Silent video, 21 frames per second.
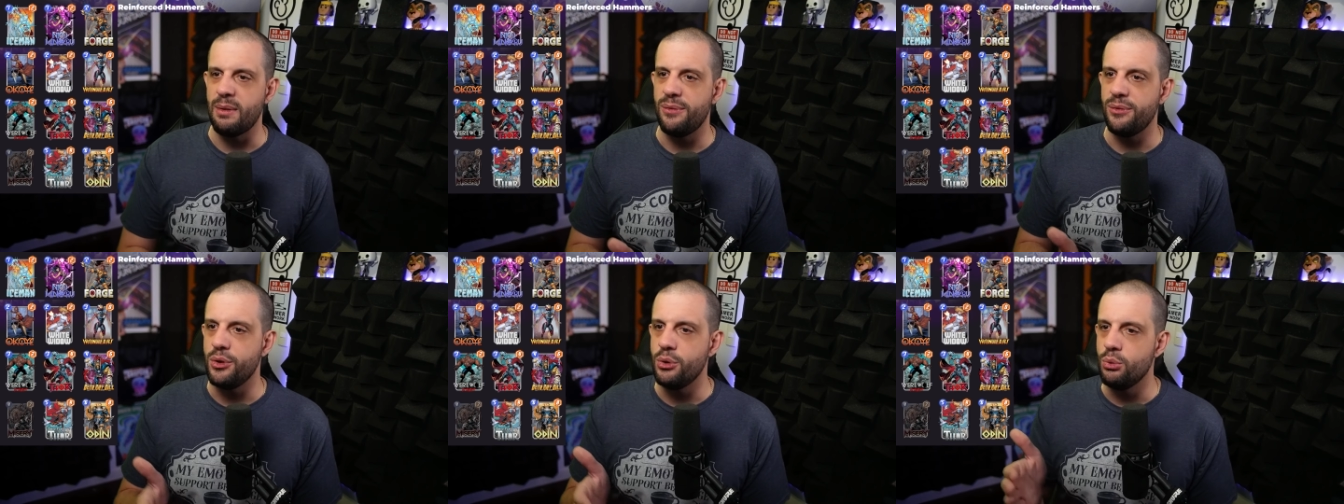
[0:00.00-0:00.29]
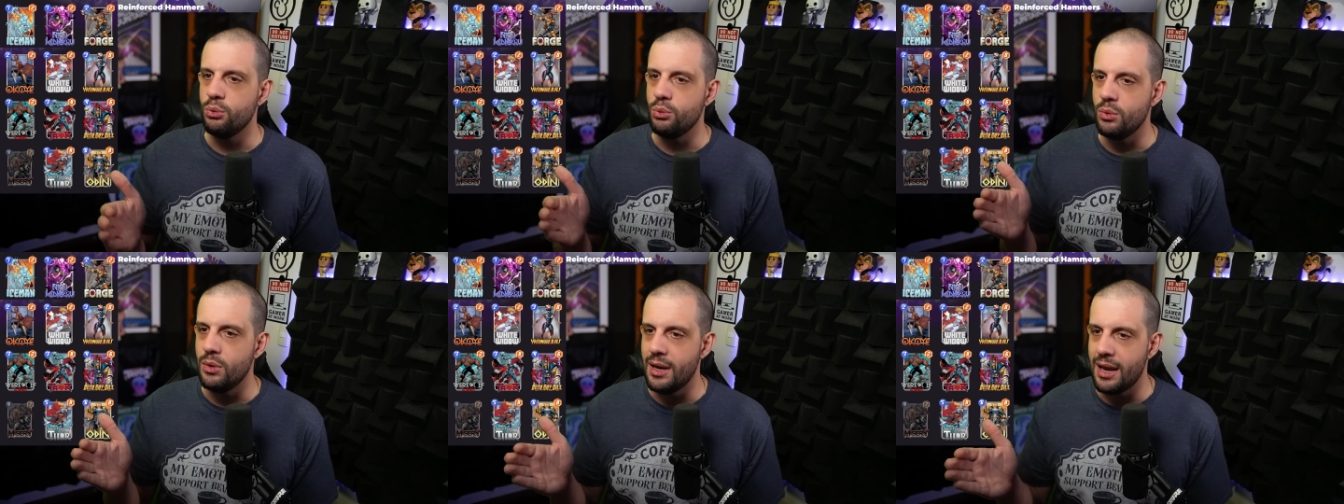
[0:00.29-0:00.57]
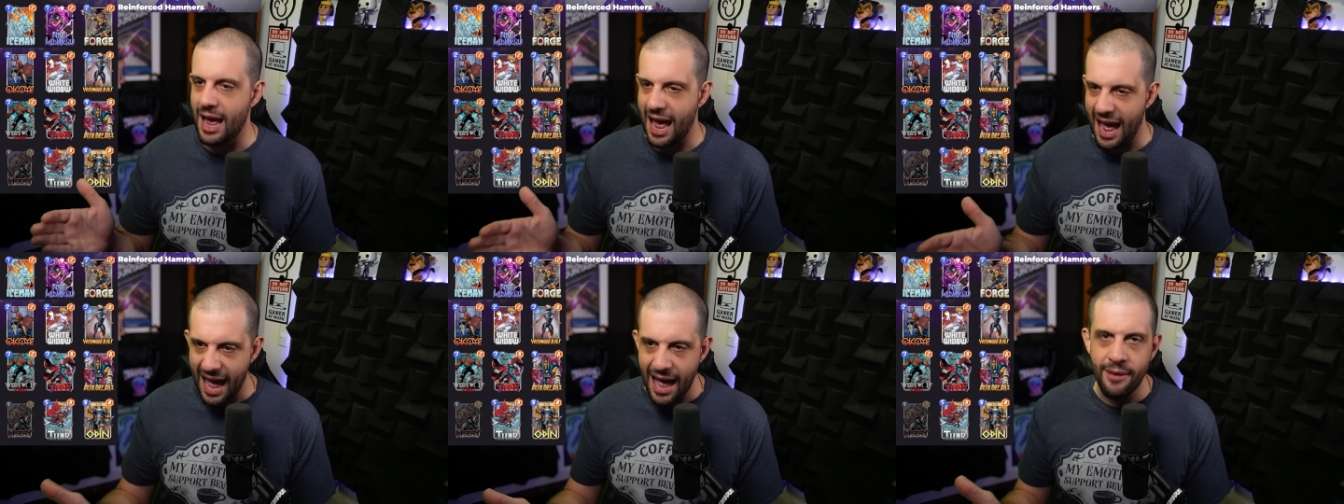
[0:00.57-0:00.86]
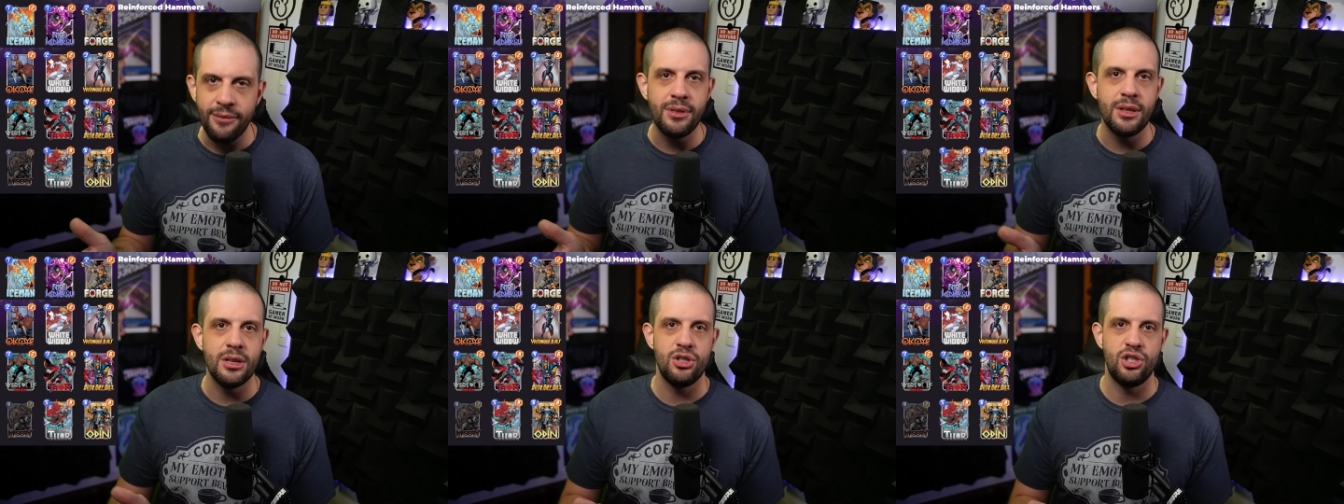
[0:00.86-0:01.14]
if you
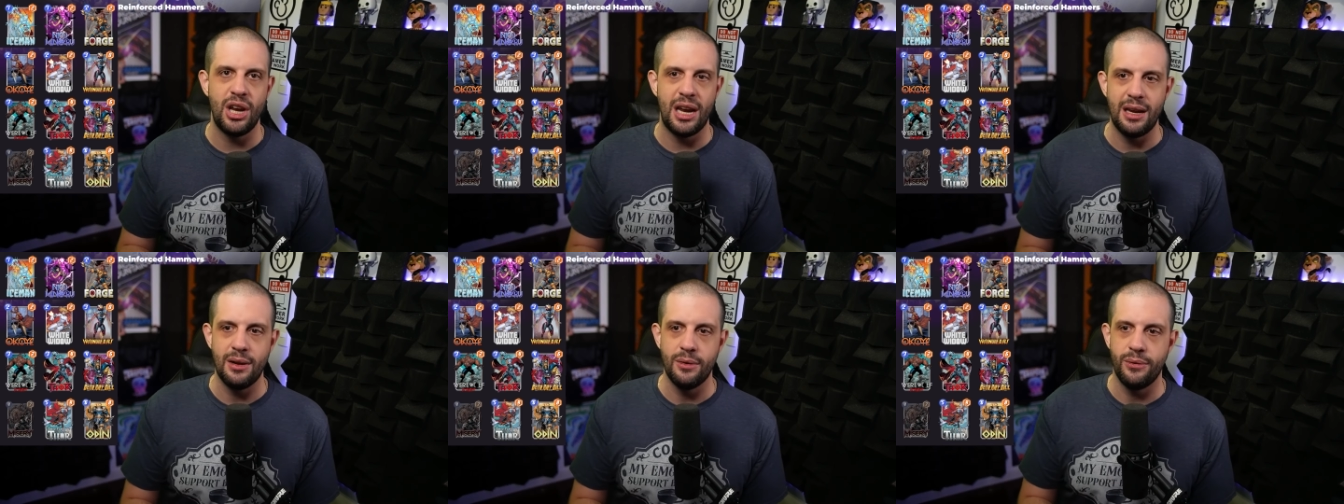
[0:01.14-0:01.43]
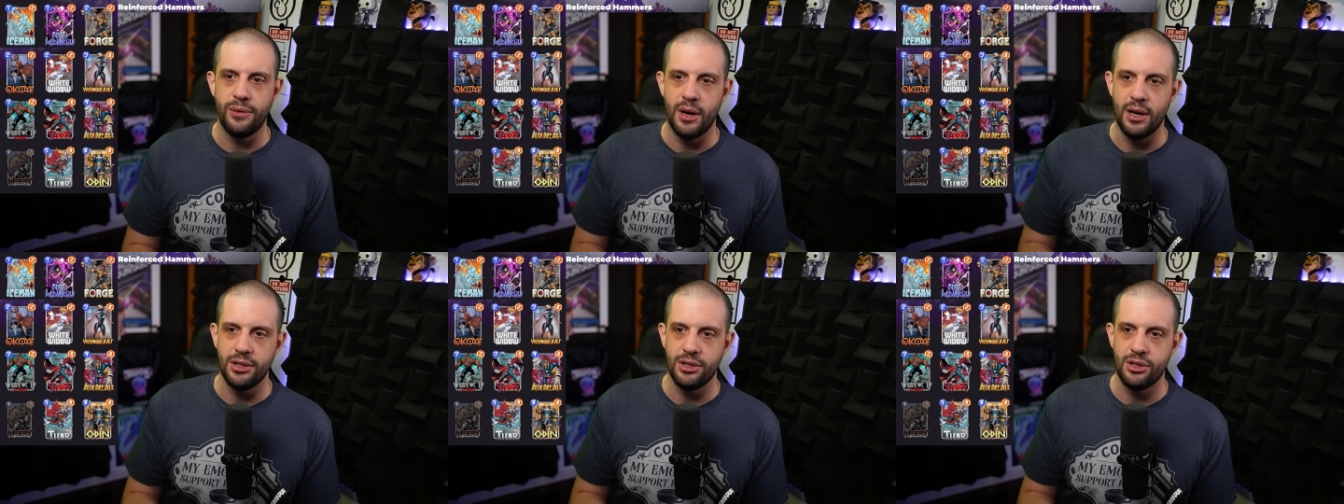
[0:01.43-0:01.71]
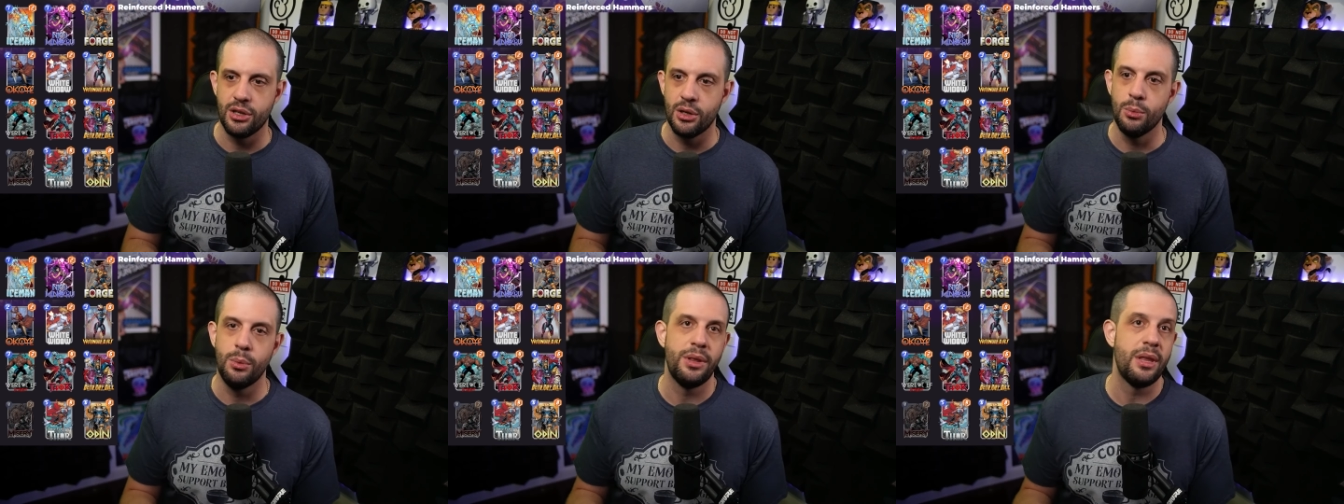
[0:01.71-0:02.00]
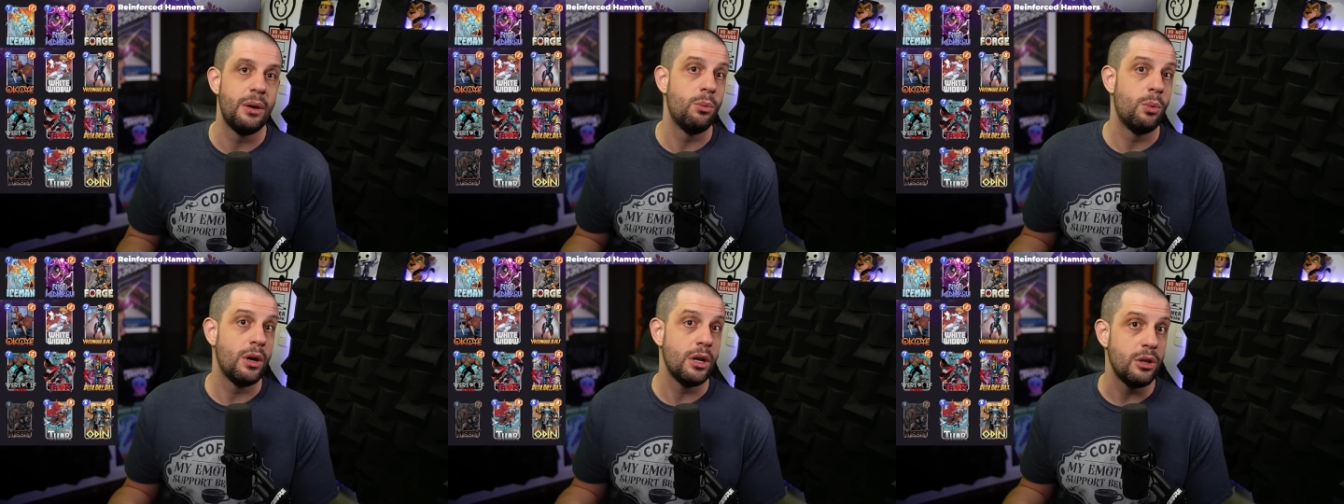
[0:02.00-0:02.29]
have the Jane Foster, well,
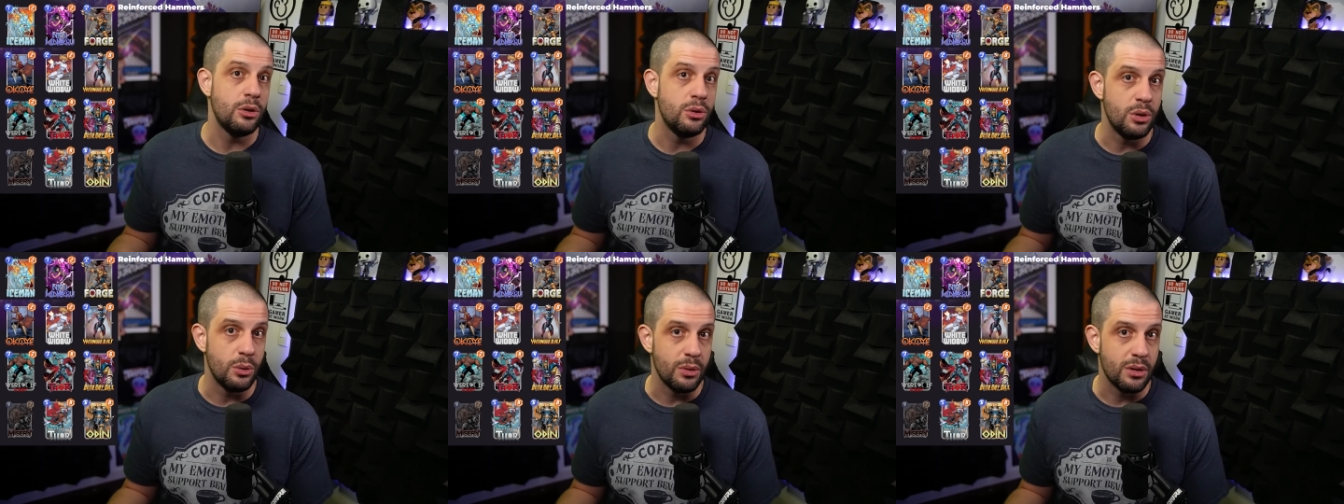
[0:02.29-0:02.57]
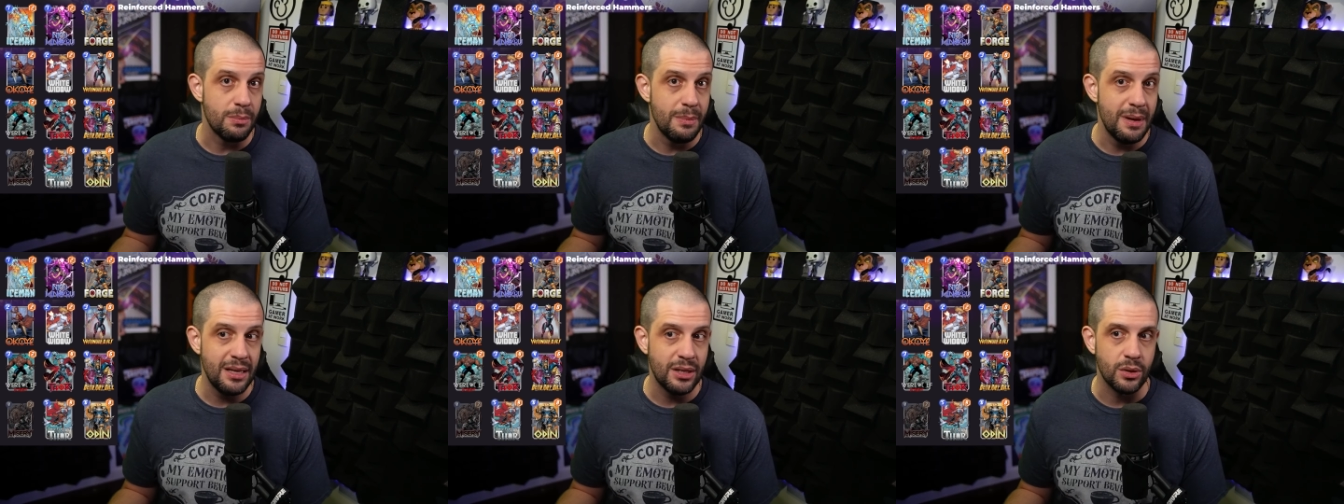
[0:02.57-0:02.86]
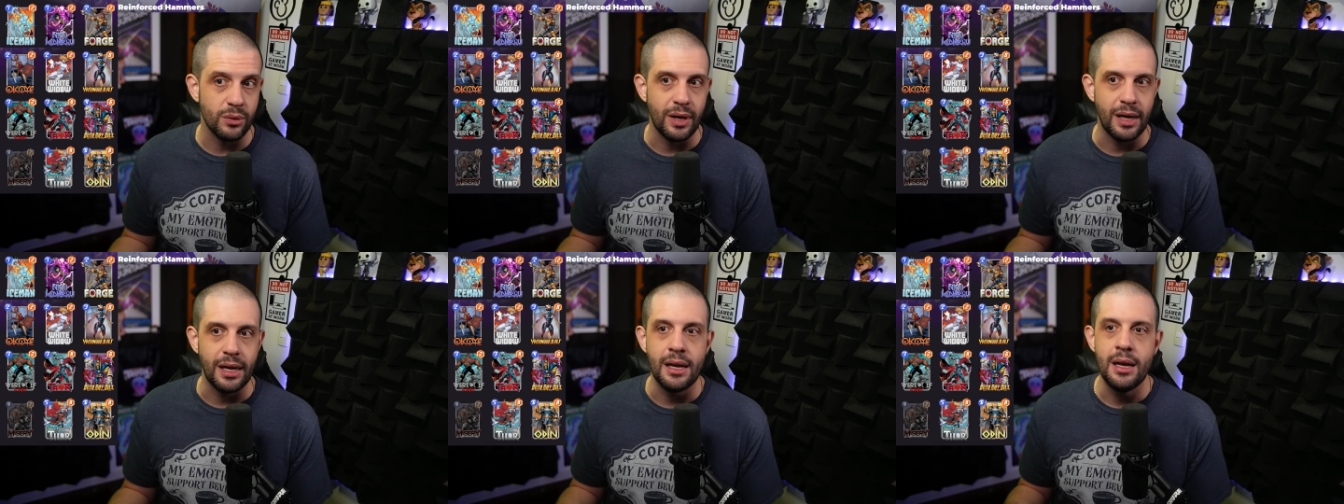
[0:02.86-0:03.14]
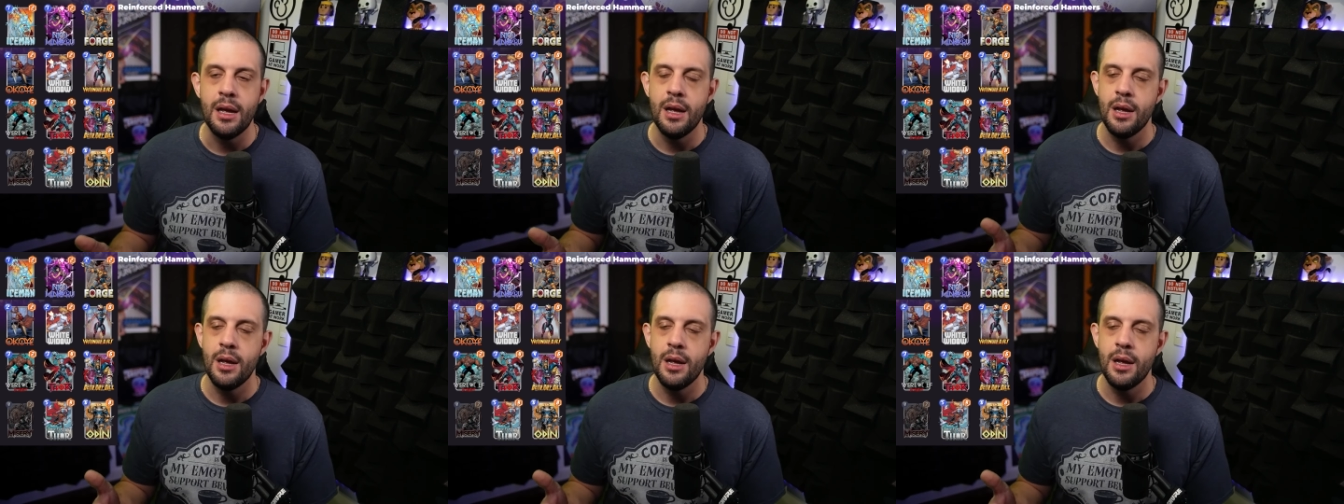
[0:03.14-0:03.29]
then what do you do with Misery?